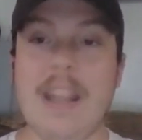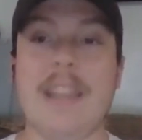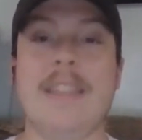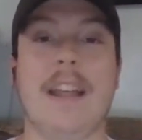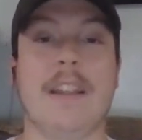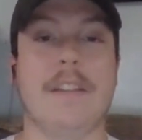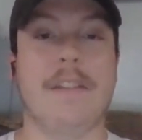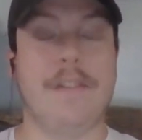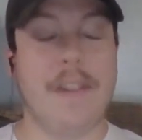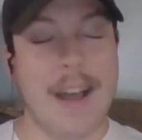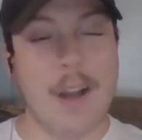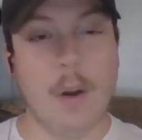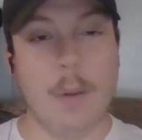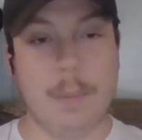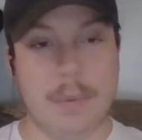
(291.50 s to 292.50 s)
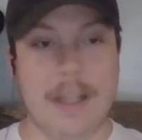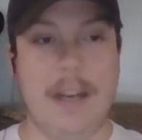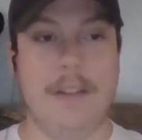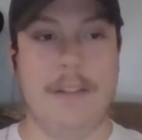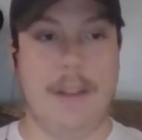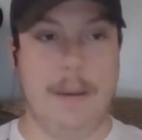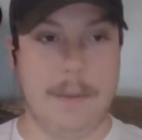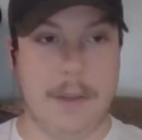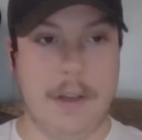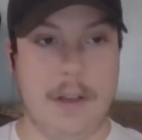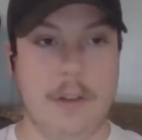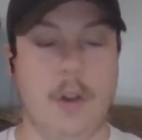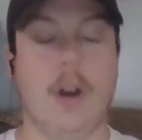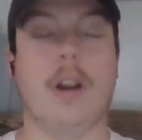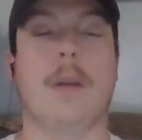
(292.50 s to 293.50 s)
Now, the final player that I'm going
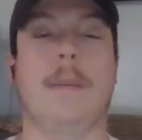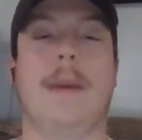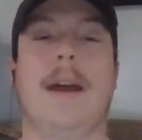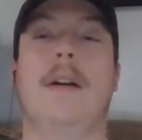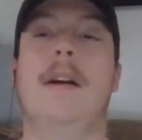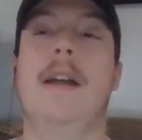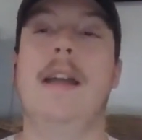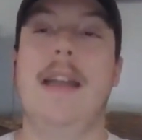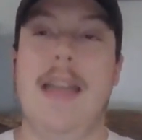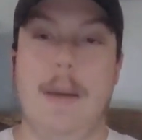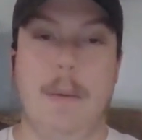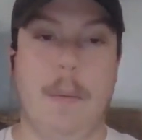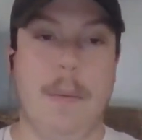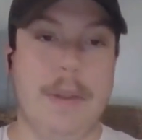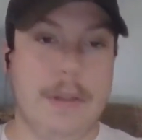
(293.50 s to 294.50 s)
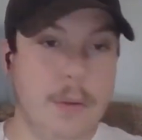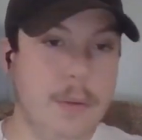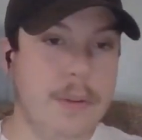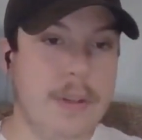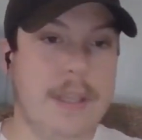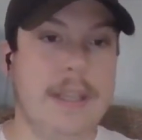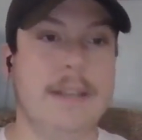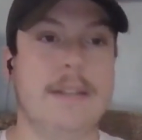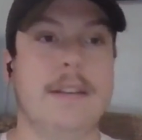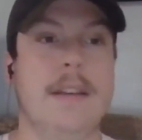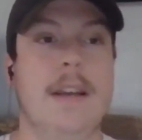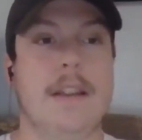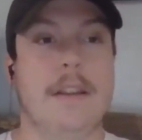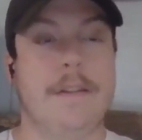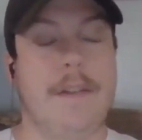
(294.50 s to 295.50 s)
to talk about, and when we do these,
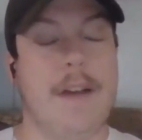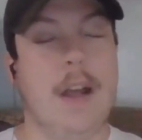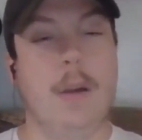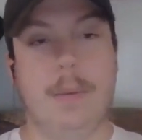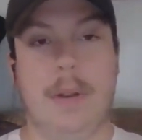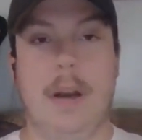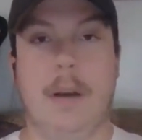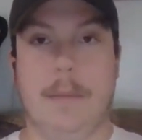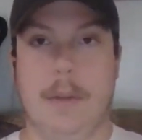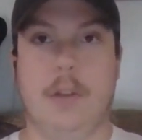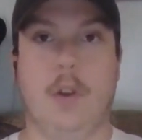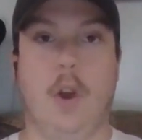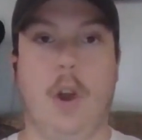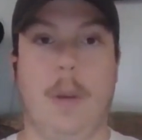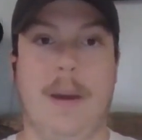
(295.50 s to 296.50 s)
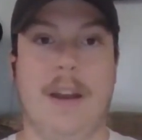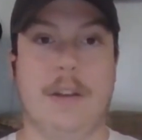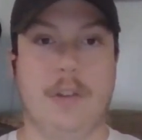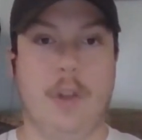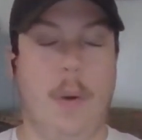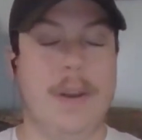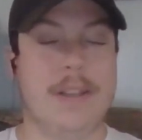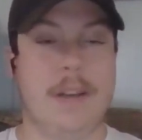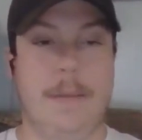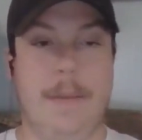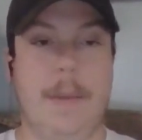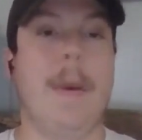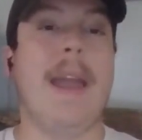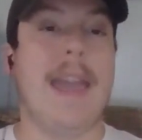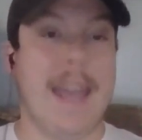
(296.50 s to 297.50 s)
the final player I'm going to talk about is always going to
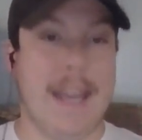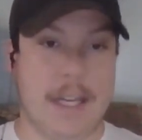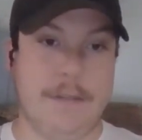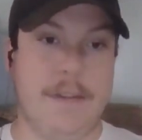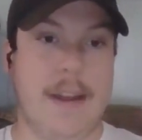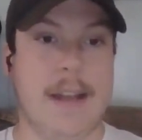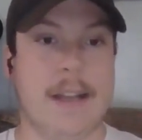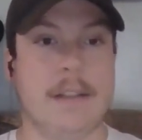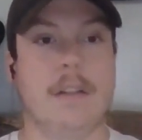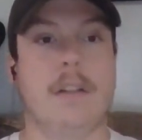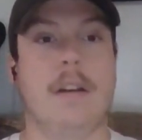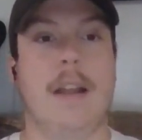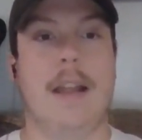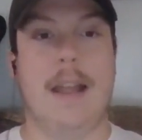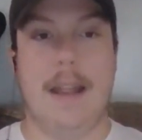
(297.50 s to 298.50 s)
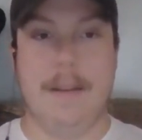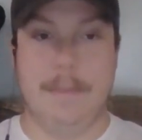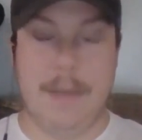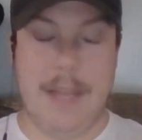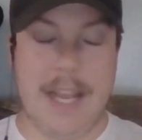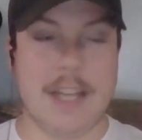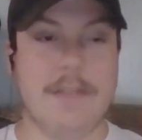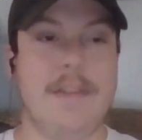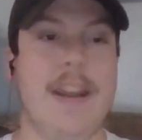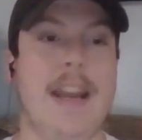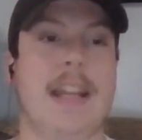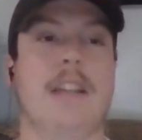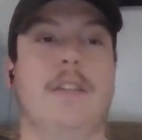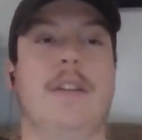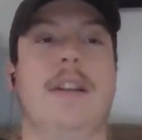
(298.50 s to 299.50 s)
be my X factor. And the X
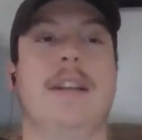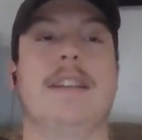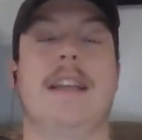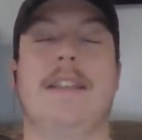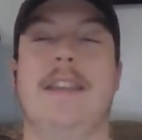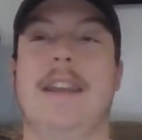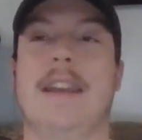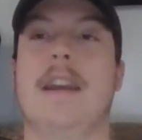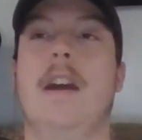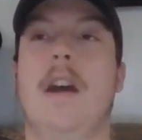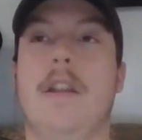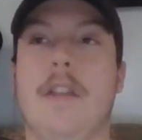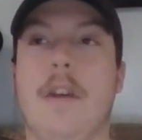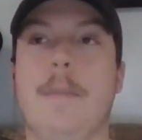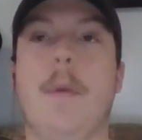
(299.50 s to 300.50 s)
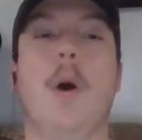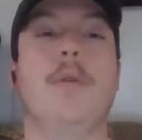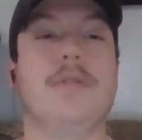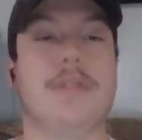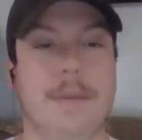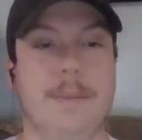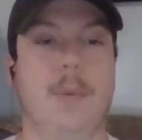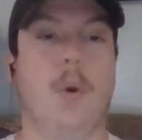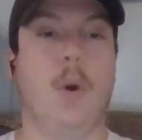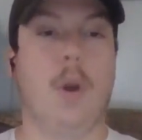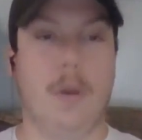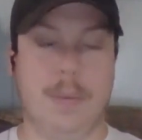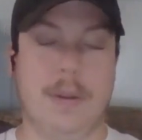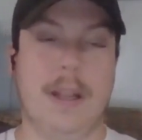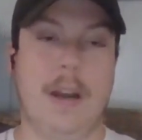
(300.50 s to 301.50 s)
factor is, I think, the most
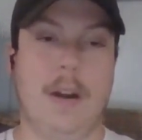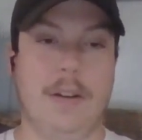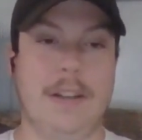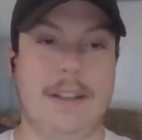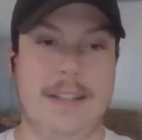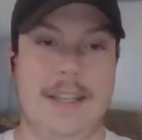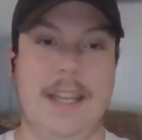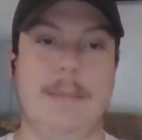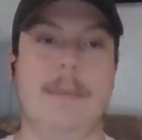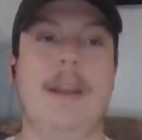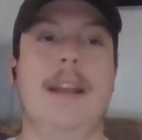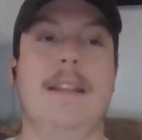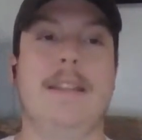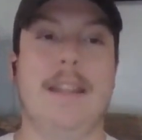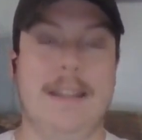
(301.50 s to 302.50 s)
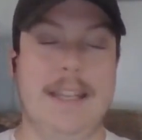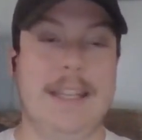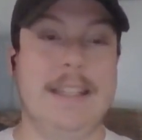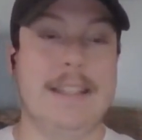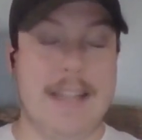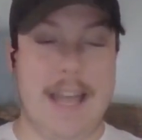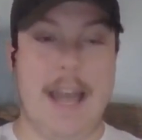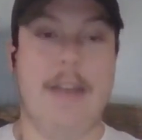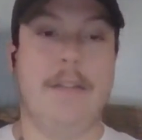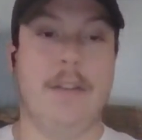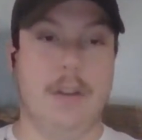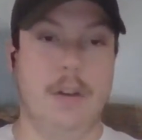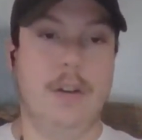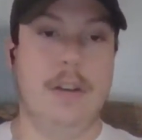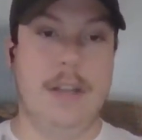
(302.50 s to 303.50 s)
important player on the team that needs to have a
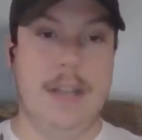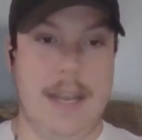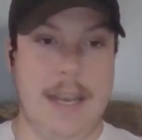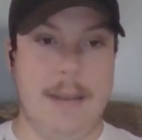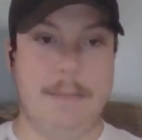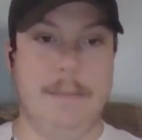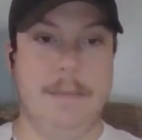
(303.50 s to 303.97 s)
good game